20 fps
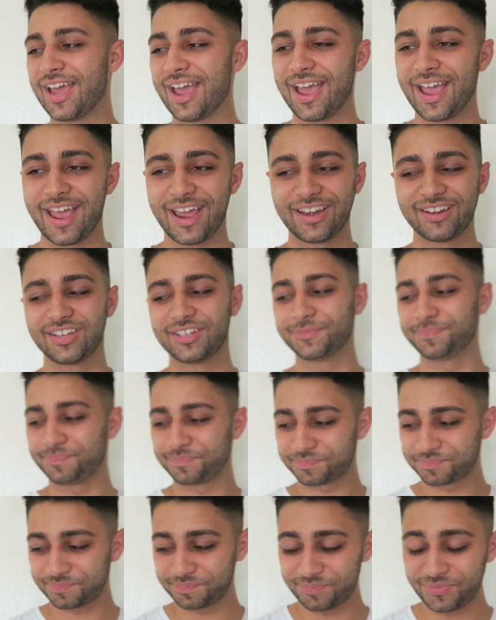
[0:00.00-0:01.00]
And
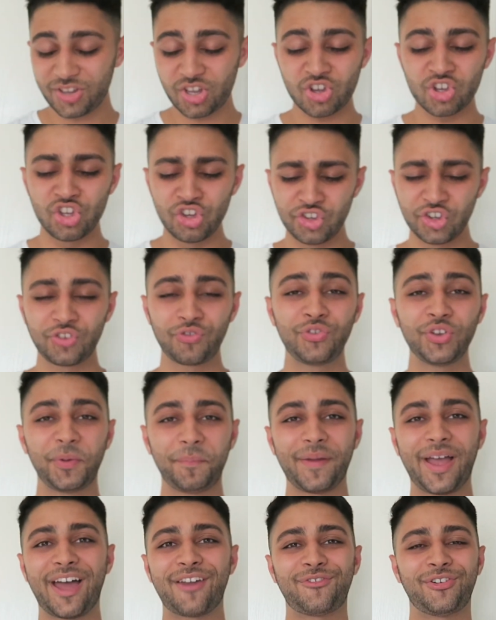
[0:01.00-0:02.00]
you just feel
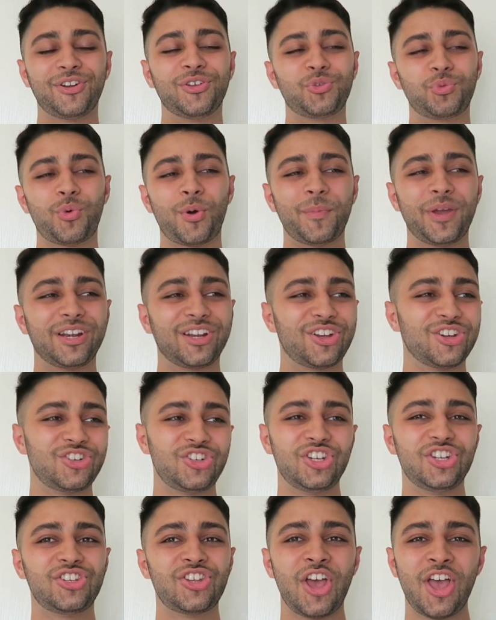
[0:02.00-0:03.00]
bad for this woman because
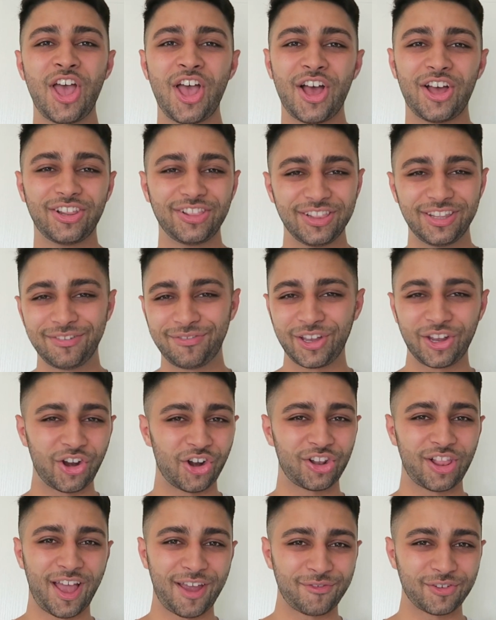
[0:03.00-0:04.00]
she's living
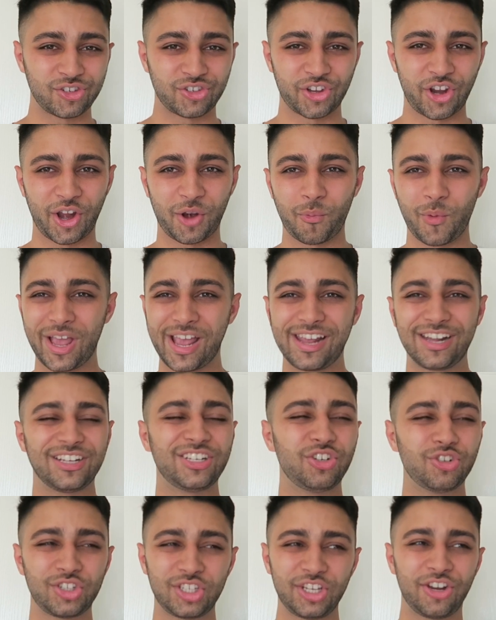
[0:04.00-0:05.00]
her life a certain way,
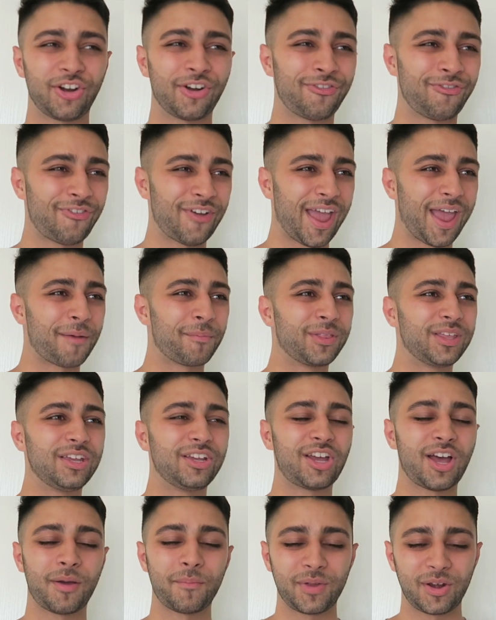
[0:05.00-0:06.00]
and you see her family
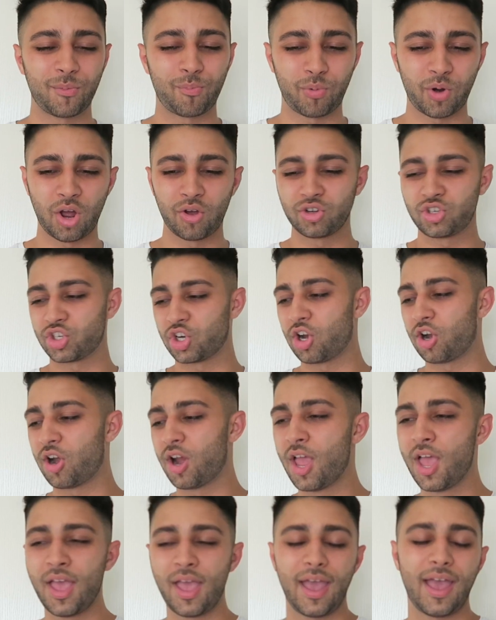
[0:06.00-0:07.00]
come and approach
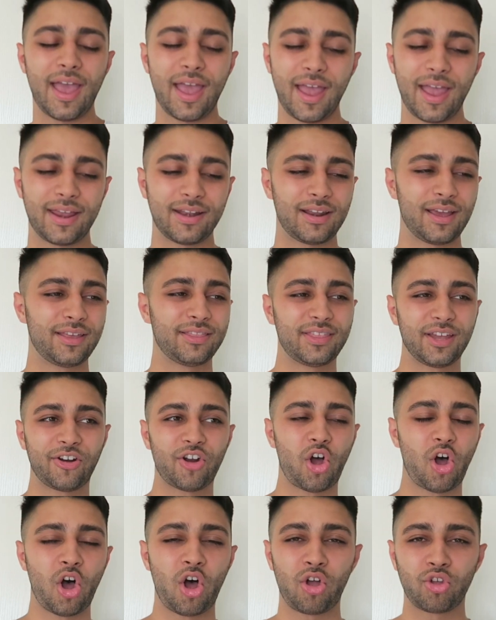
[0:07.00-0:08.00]
her, and
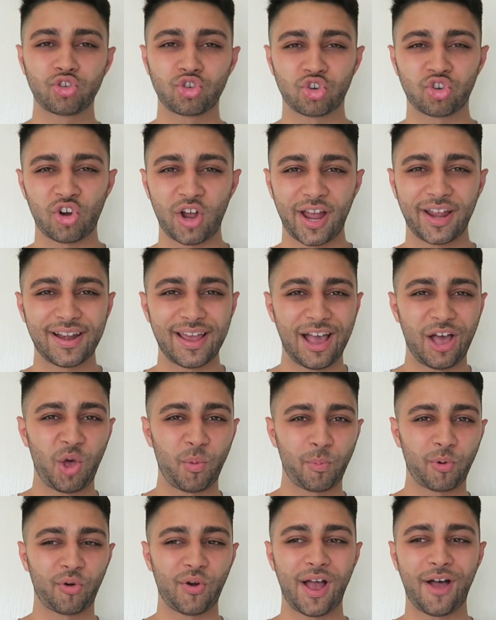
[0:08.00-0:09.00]
they're all trying to
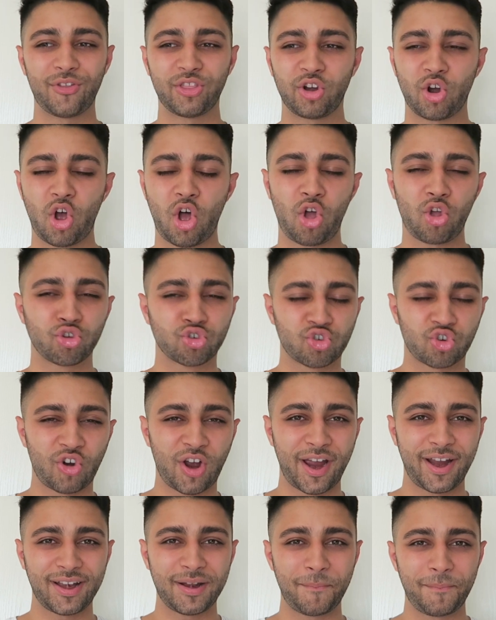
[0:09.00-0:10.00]
help her out. They're all
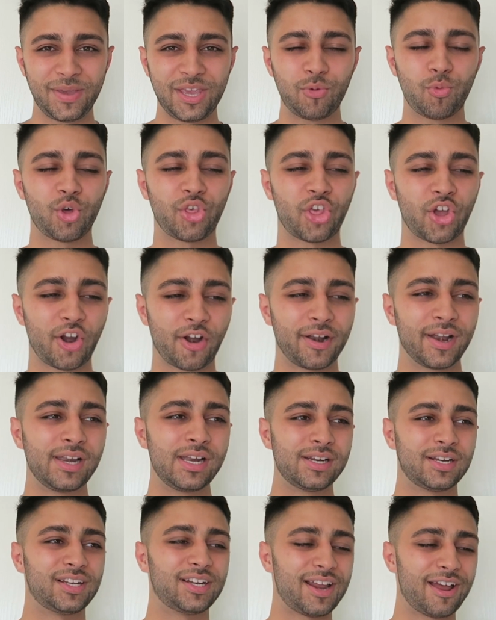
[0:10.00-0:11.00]
trying to be with her
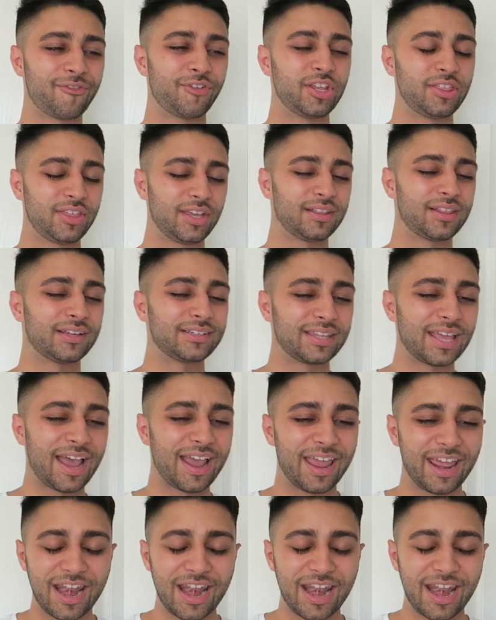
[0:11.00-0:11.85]
and everything like that.